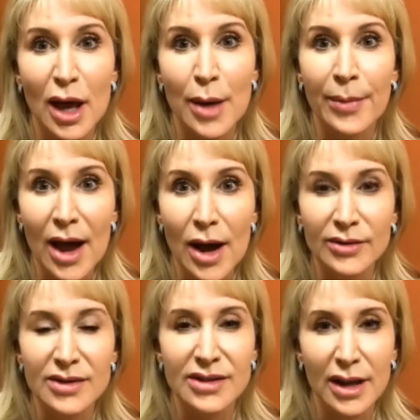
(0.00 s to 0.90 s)

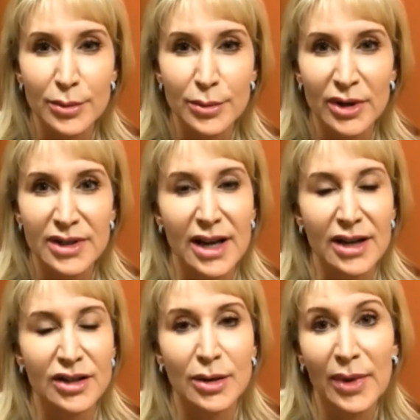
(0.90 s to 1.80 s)
about sun
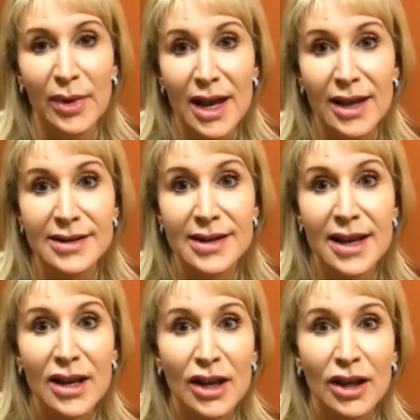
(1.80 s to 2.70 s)
protection, because,
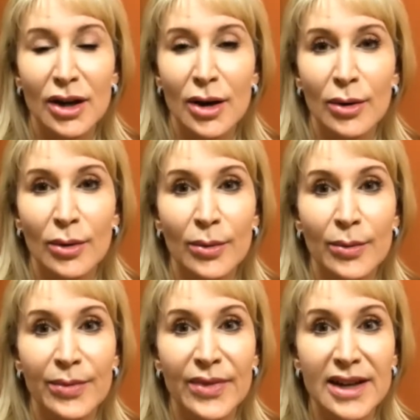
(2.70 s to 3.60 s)
you know,
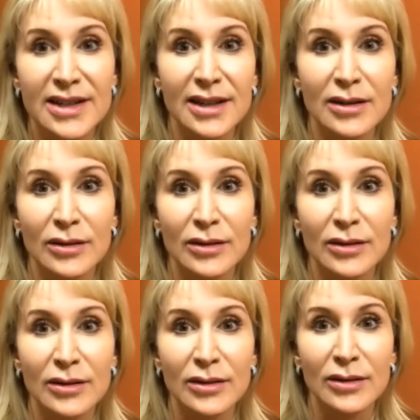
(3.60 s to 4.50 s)
they didn't
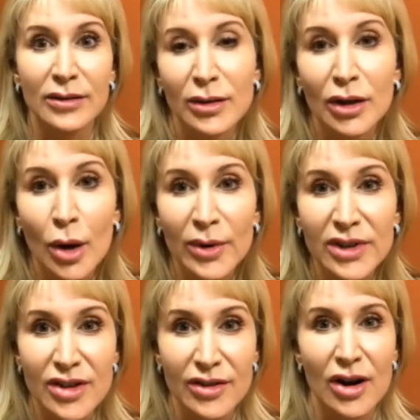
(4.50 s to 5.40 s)

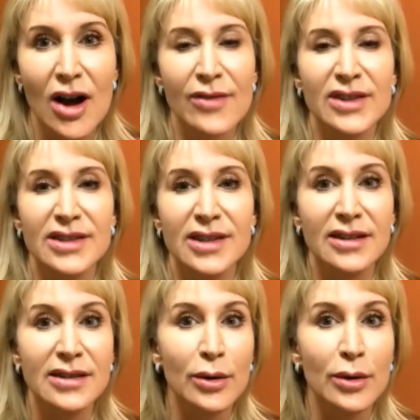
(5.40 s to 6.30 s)
go into their
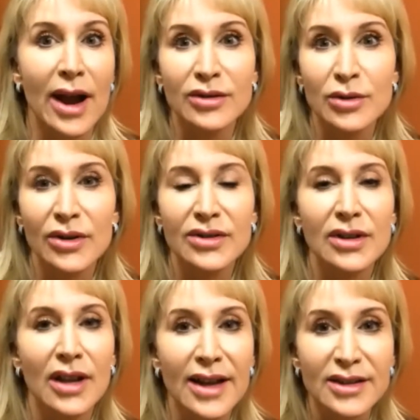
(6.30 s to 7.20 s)
offices. They were
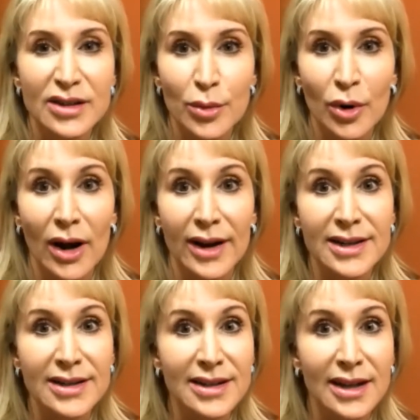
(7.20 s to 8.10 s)
outdoors lots more. I
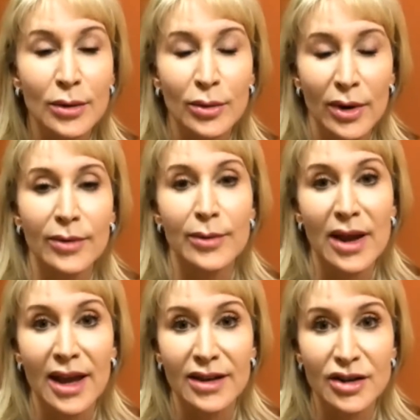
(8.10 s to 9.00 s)
did see one of
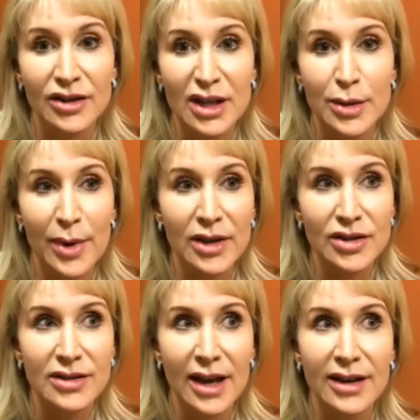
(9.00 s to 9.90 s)
my SRT
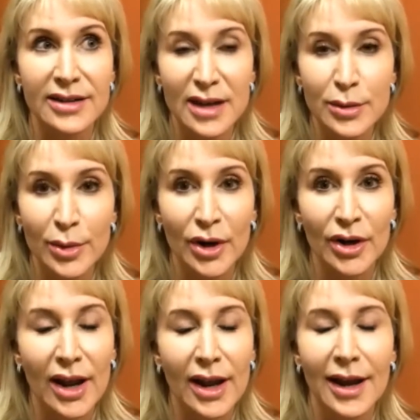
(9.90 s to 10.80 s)
patients had a
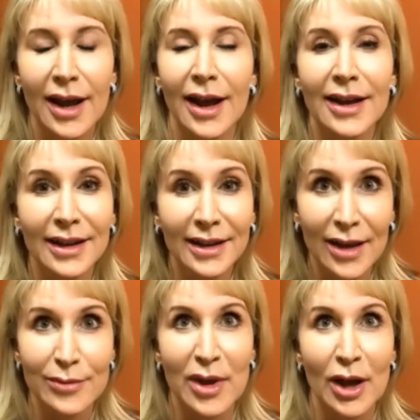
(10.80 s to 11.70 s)
sunburn, and it
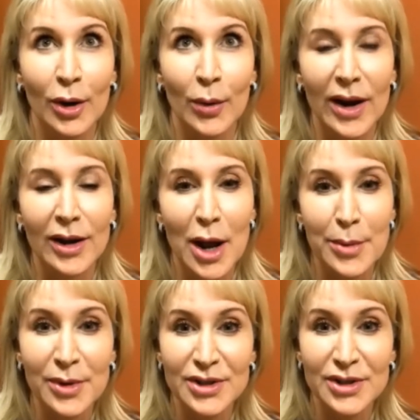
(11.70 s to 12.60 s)
gave me a great
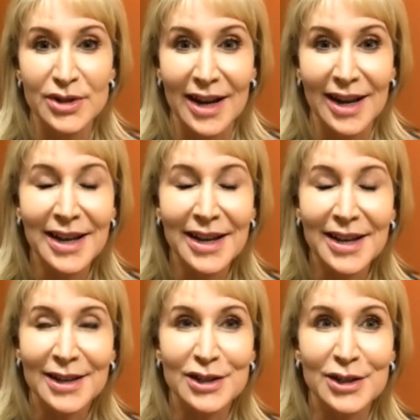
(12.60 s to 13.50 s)
opportunity
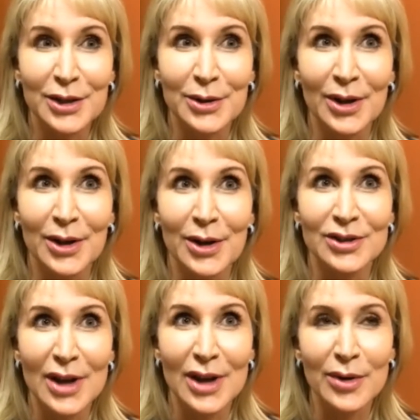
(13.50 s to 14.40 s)
to, you know,
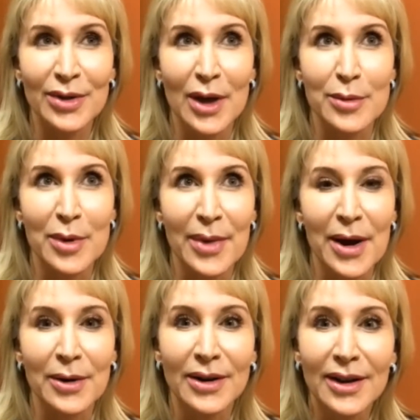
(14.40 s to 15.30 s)
chat with them
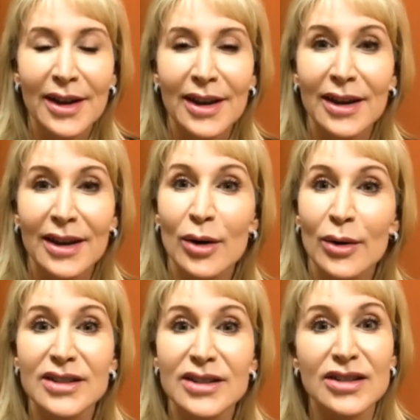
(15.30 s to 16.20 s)
about, you know,
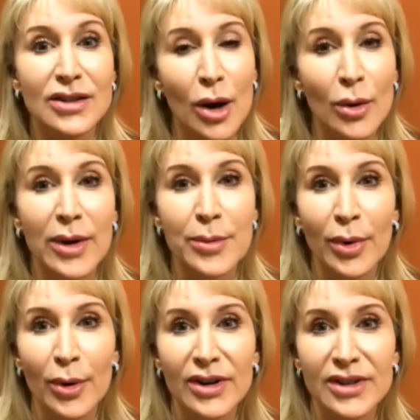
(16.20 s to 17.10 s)
it's so
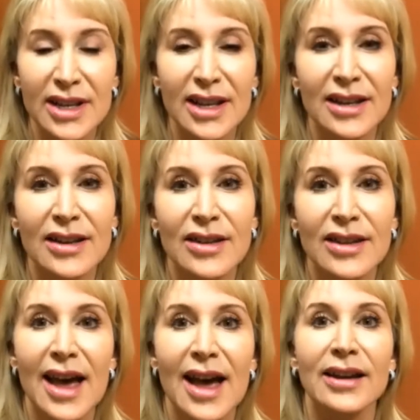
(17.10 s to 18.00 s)
important
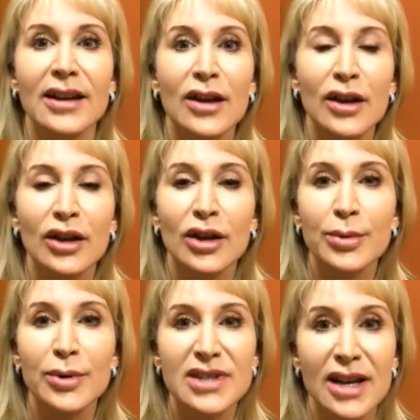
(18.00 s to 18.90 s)
that you
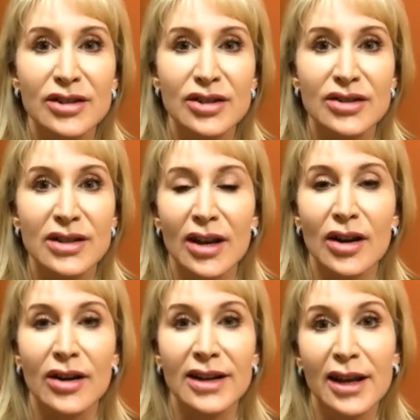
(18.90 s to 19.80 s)
protect your skin
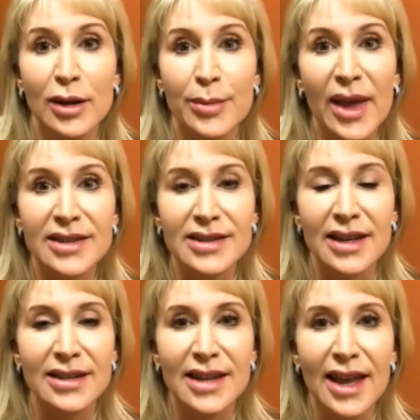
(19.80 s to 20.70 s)
on a daily
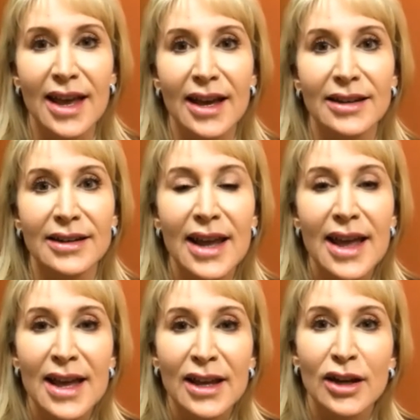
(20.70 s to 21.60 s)
basis, and,
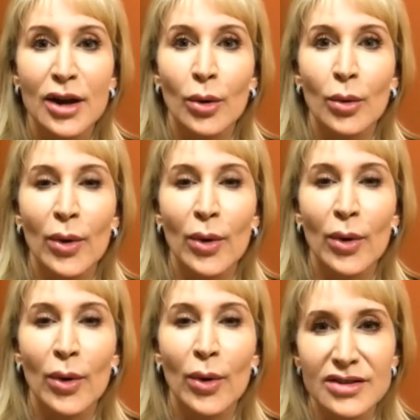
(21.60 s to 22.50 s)
you know,
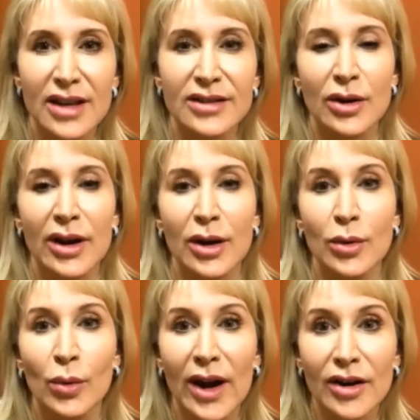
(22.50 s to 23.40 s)
wear your
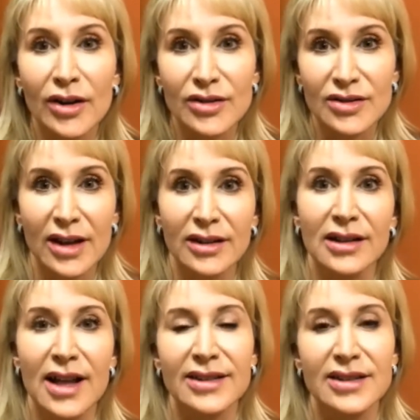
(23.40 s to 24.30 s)
sunscreen, wear your
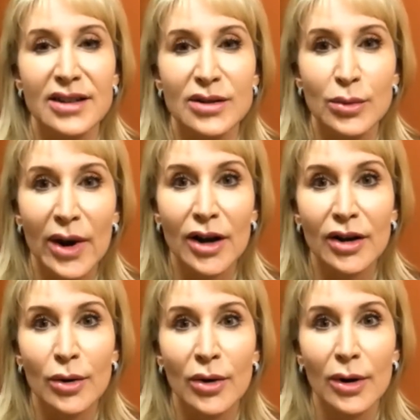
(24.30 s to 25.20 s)
sunglasses,
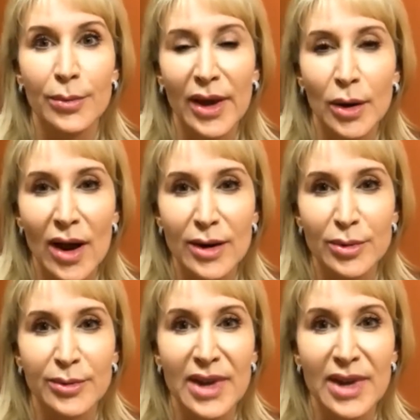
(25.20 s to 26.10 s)
wear your big wide
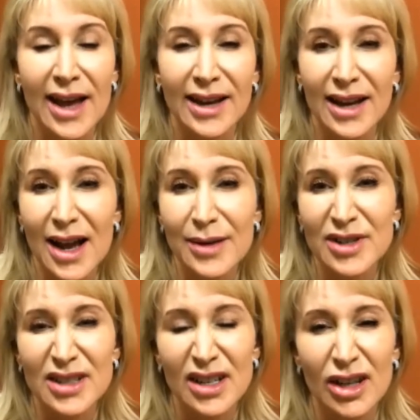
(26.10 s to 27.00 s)
brimmed hat. And I'm
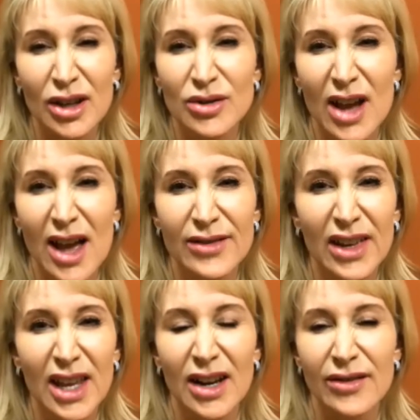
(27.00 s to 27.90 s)
just a huge
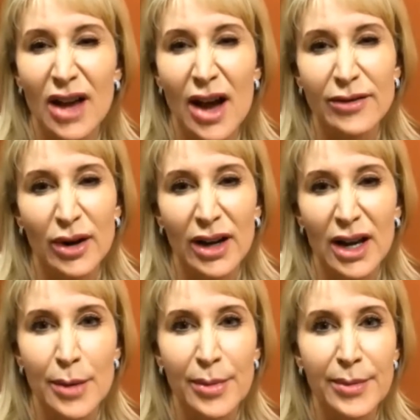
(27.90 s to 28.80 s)
advocate of covering
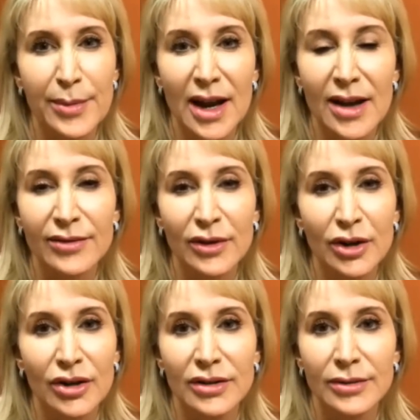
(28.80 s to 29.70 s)
up. I mean, I've
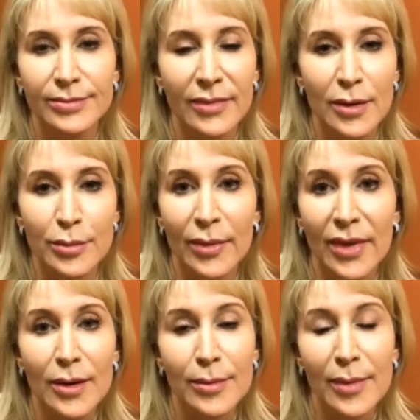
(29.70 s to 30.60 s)
learned
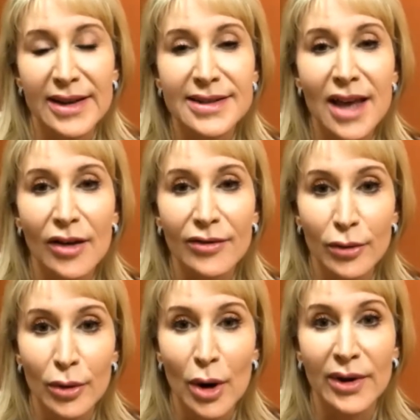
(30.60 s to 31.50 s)
myself
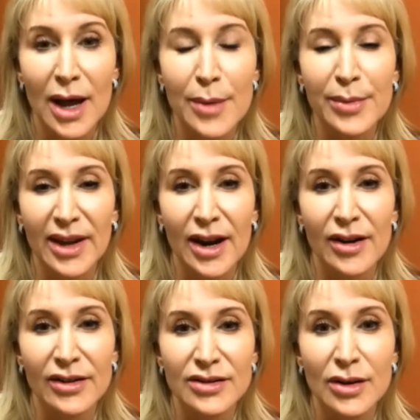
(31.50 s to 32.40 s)
growing up in
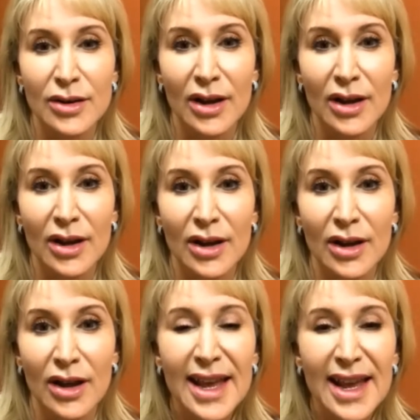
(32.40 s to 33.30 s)
Arizona
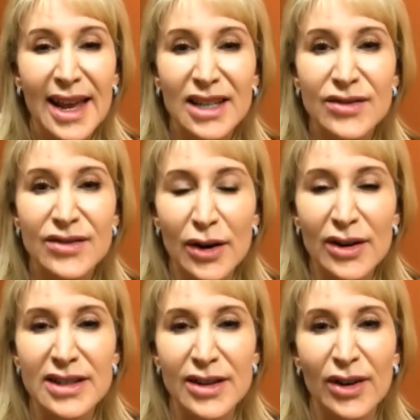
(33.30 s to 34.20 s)
that
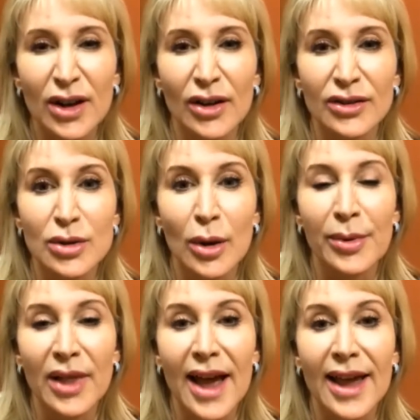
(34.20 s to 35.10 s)
it's very difficult
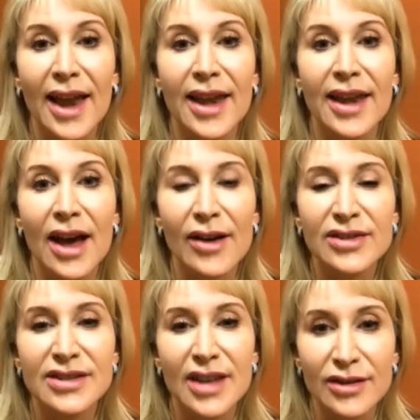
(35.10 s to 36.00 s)
to apply
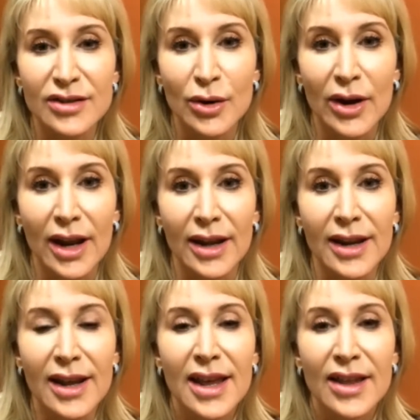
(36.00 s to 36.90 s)
enough
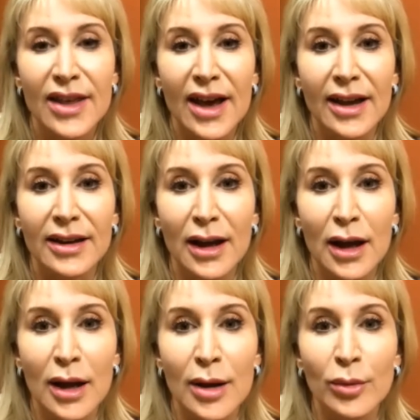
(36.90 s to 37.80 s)
sunscreen that
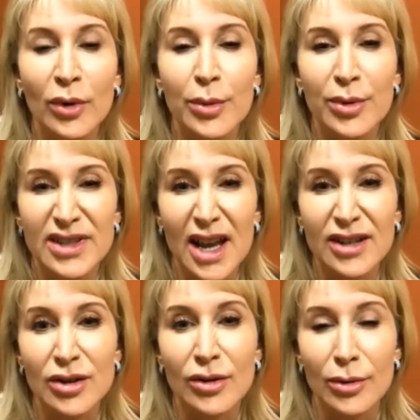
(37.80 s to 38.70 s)
will
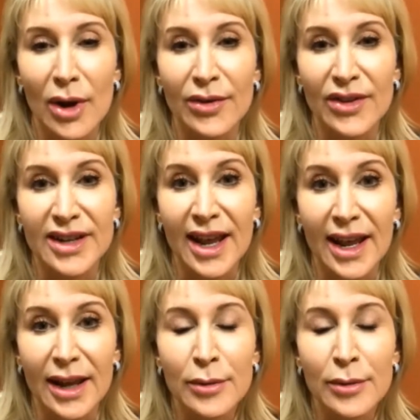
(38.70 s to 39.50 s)
protect you throughout the day.